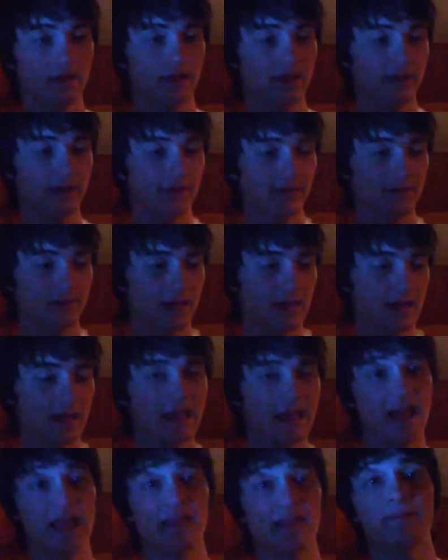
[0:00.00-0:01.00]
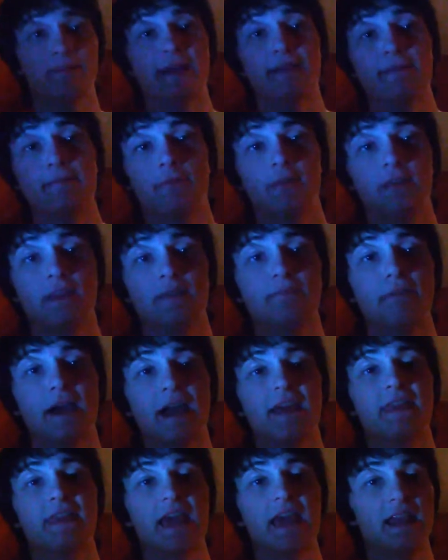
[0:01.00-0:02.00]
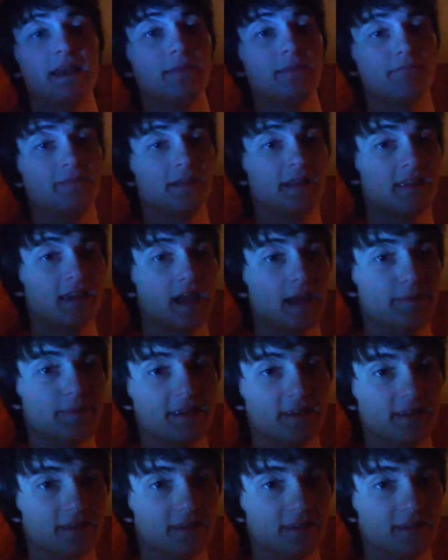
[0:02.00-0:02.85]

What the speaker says: And by the time